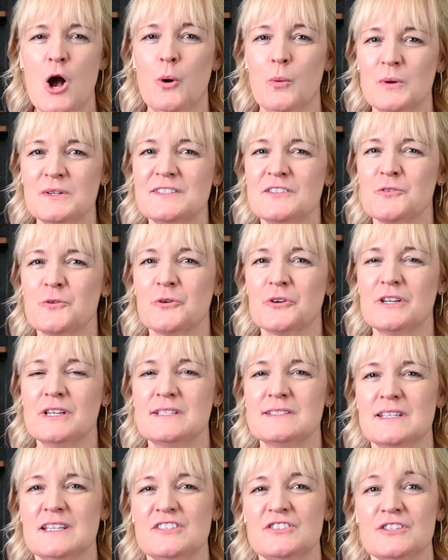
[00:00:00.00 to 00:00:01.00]
Once an
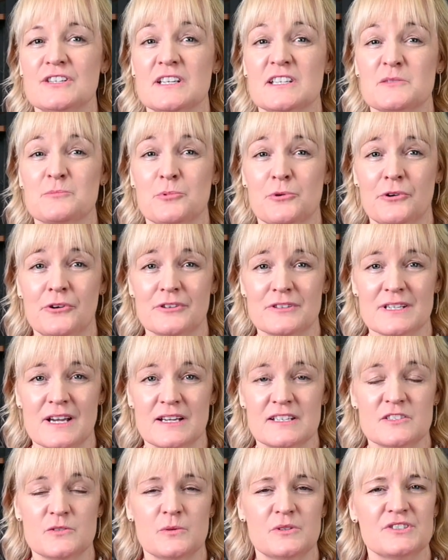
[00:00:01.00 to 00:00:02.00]
organization has
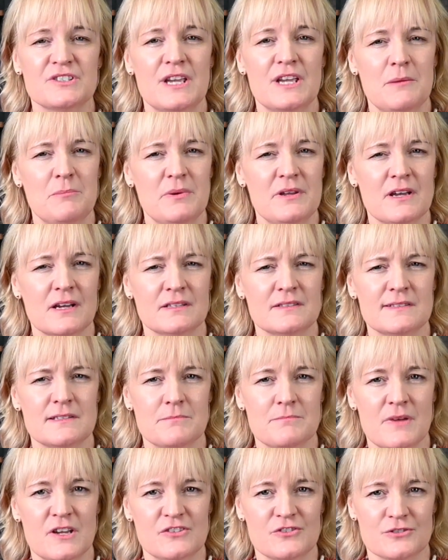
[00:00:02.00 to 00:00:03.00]
prioritized which KPIs to
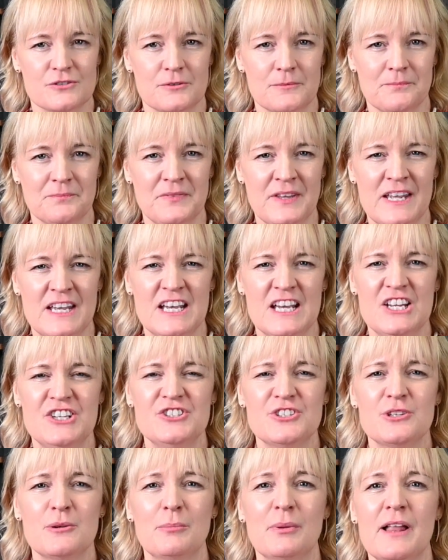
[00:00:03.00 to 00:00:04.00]
measure, it
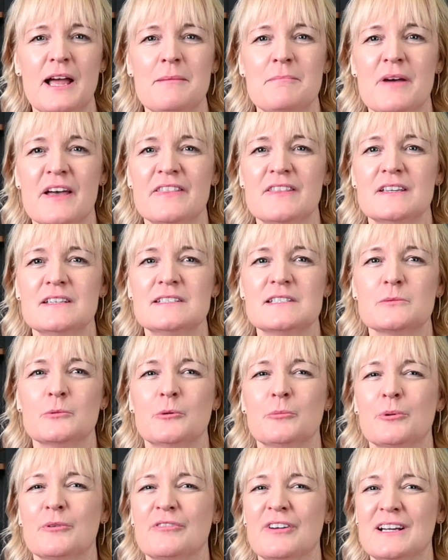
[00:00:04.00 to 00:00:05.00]
should apply methods that
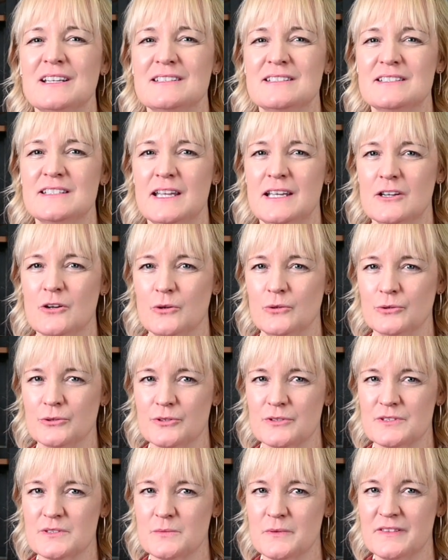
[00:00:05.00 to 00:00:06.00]
will provide
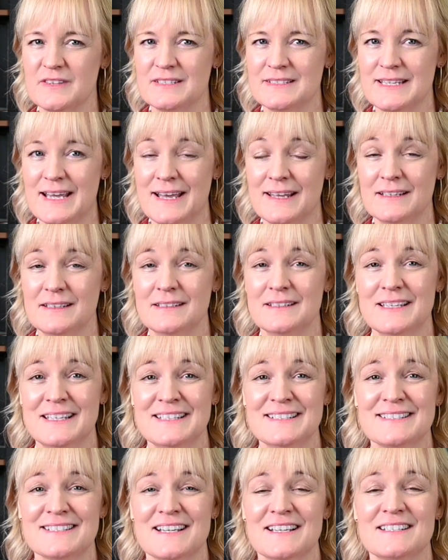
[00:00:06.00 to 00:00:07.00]
stakeholders with the data and
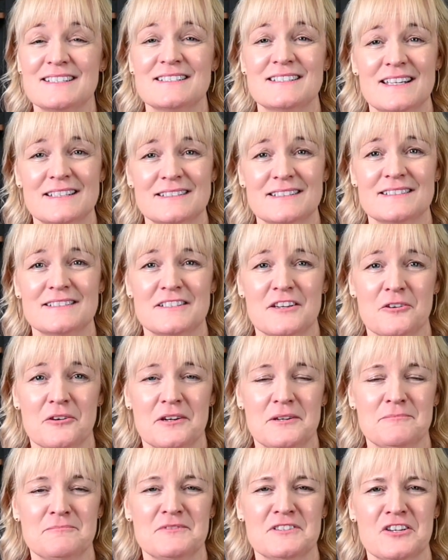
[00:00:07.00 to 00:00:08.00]
insights
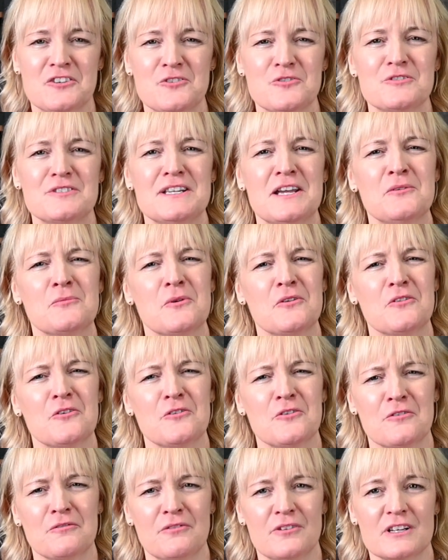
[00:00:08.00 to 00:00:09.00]
necessary to understand whether
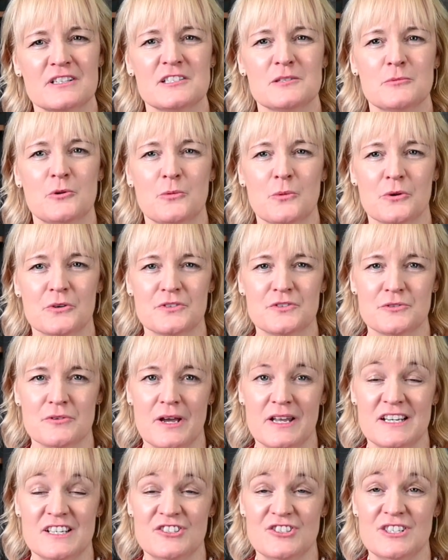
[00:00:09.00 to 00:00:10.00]
their flexible work
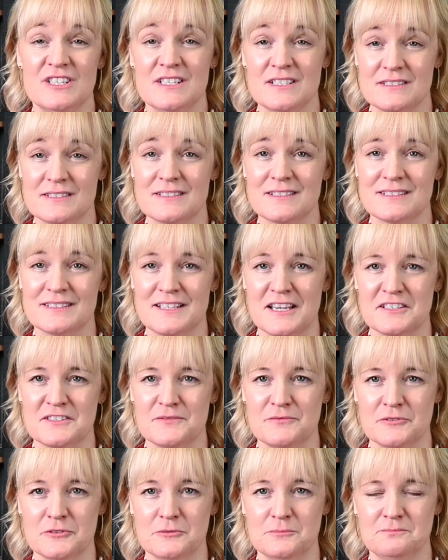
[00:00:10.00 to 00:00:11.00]
strategy is
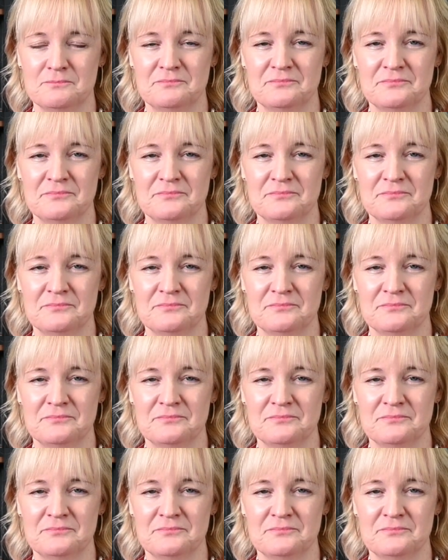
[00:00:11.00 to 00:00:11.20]
successful.